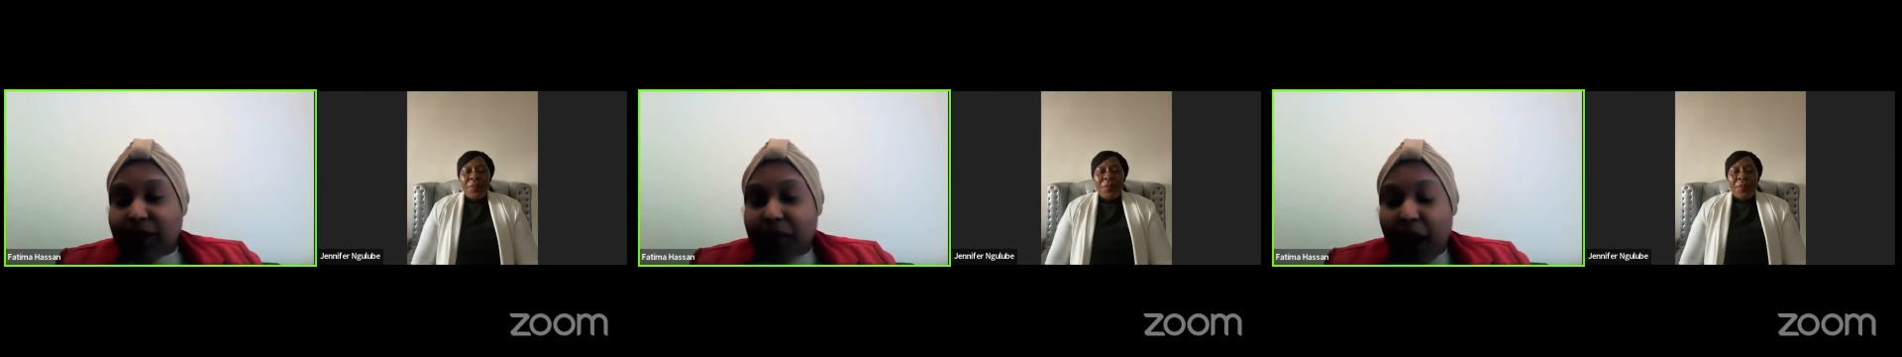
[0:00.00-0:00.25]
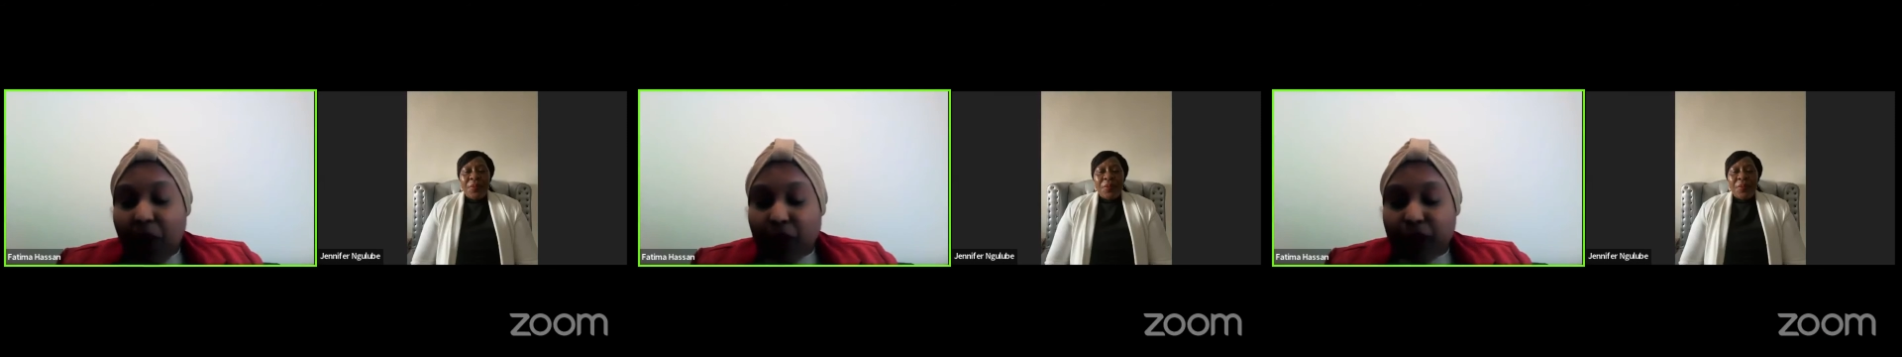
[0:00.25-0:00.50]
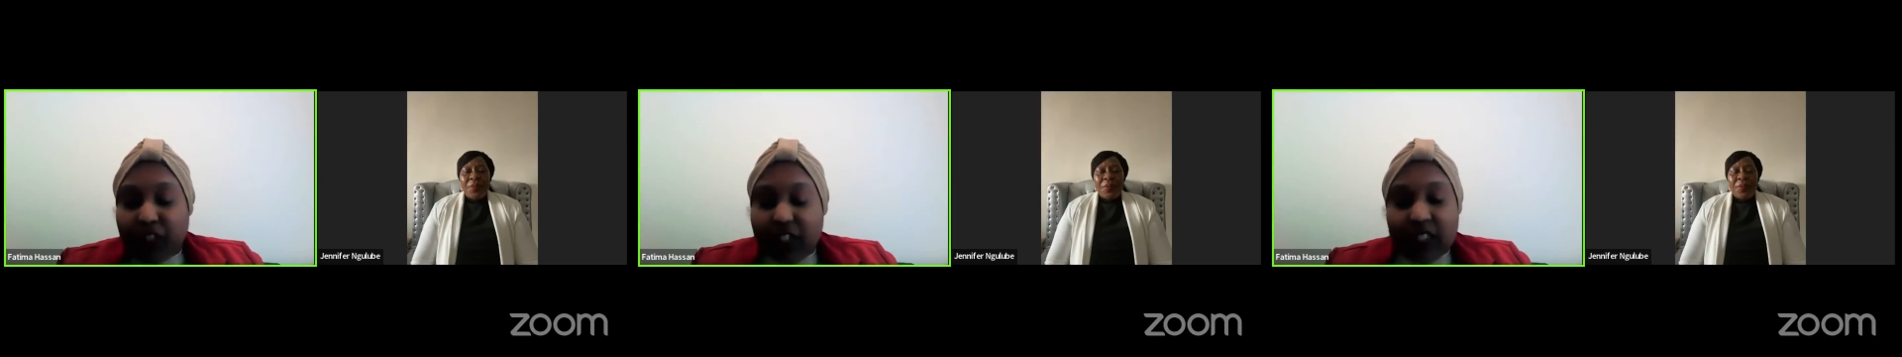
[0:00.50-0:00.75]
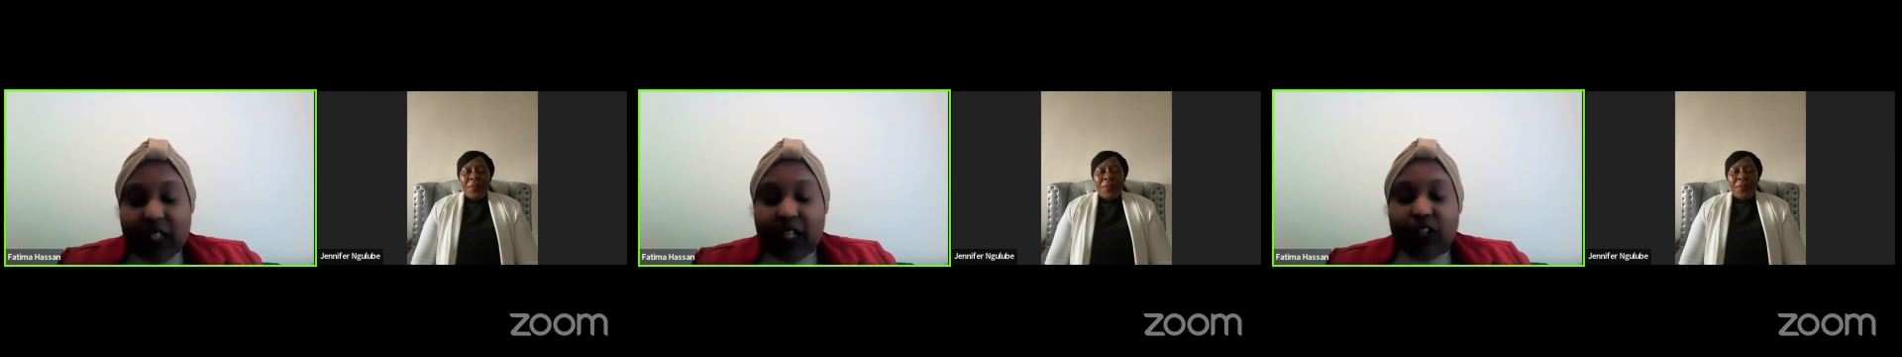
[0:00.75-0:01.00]
power of
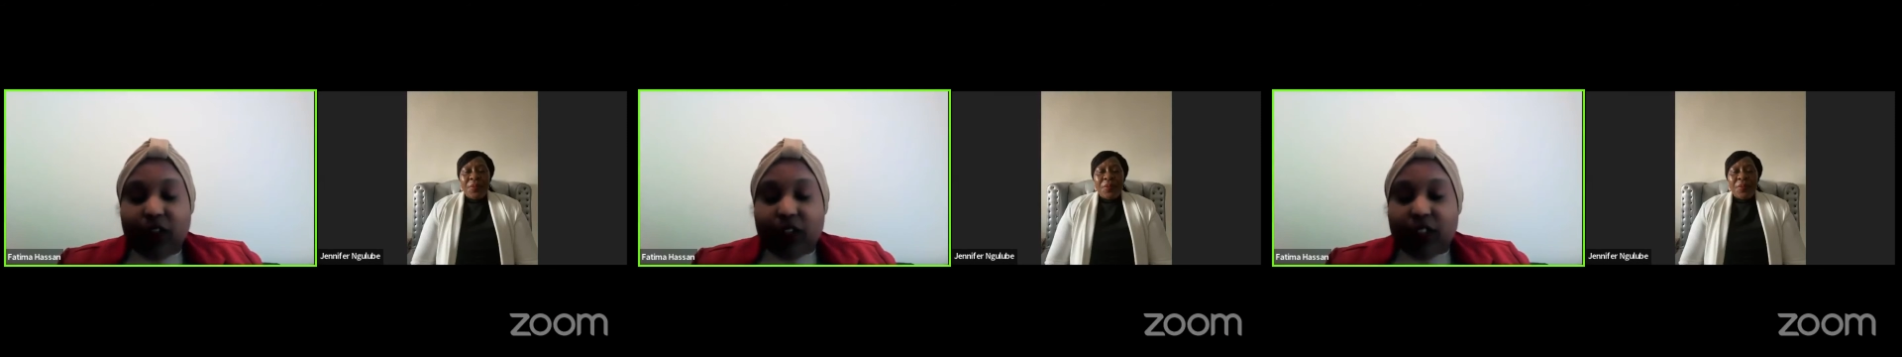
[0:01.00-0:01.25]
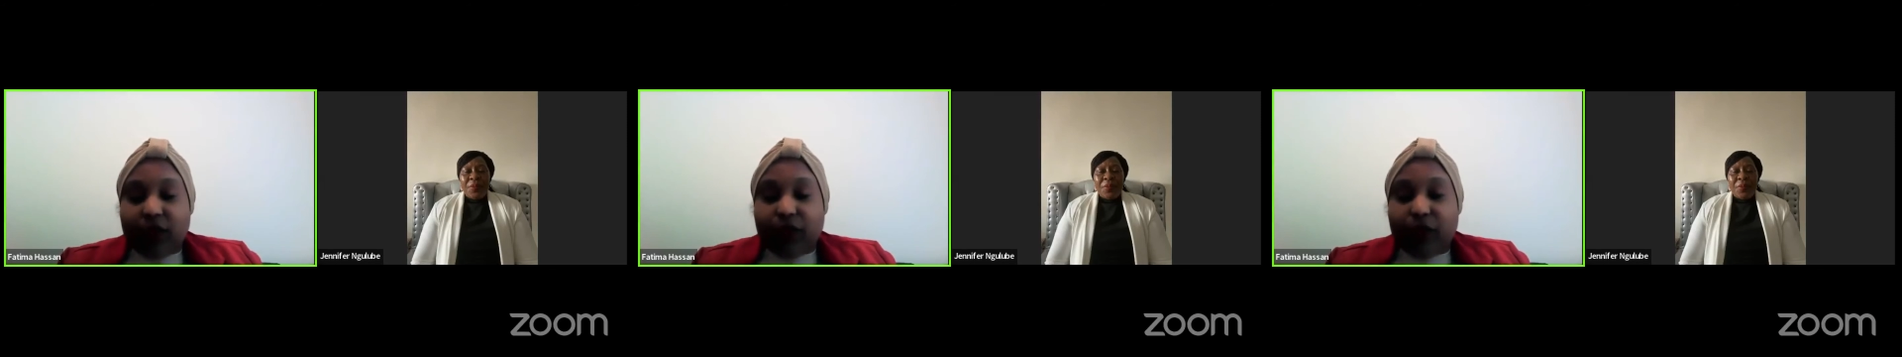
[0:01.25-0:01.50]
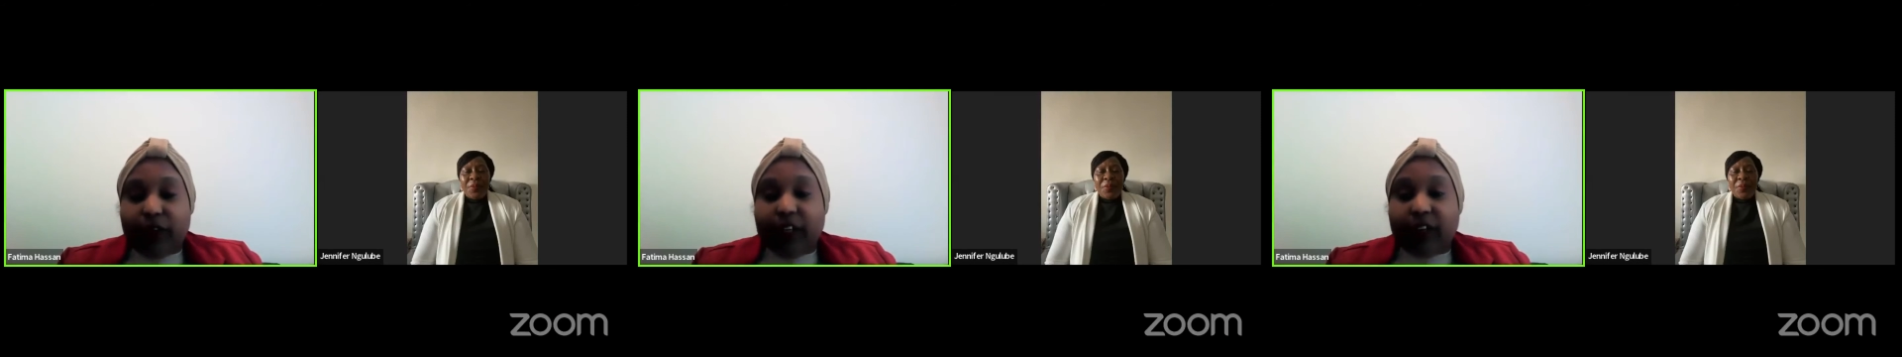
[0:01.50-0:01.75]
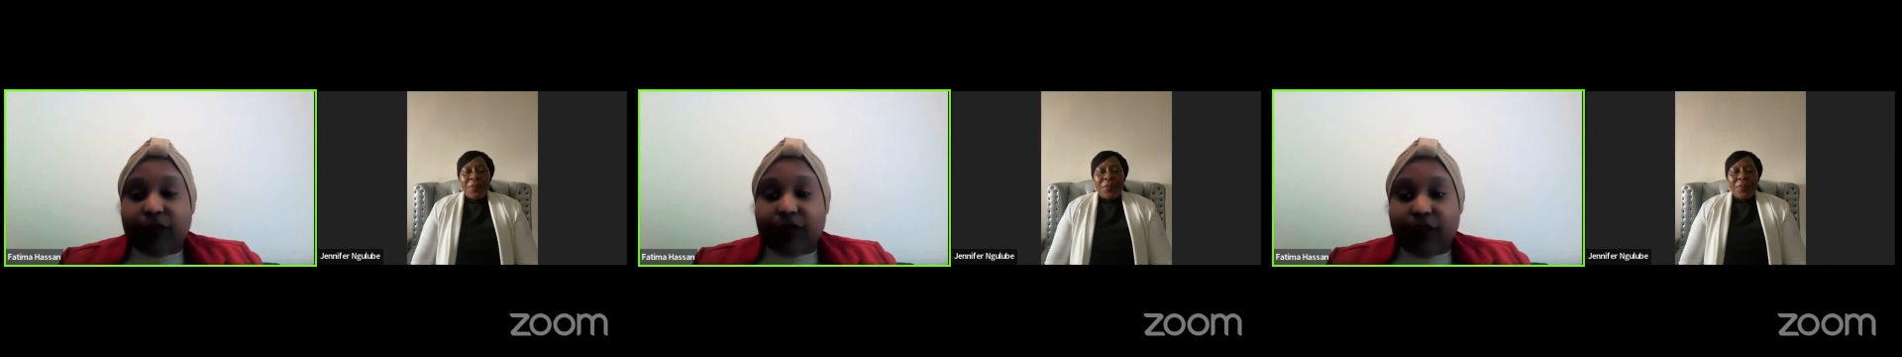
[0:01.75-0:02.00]
just telling yourself you're
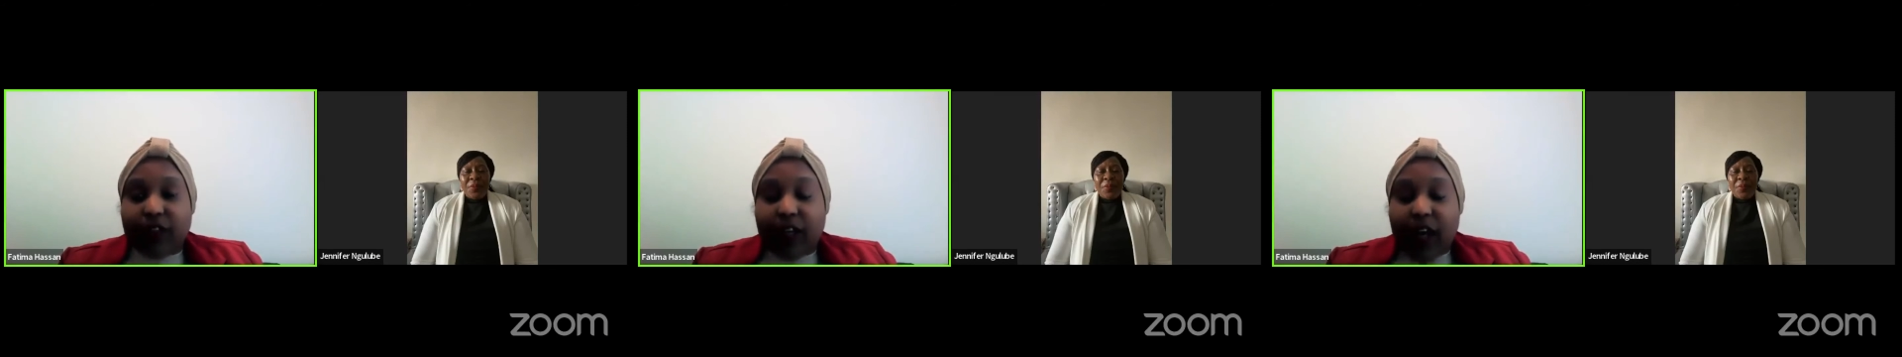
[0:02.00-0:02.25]
enough.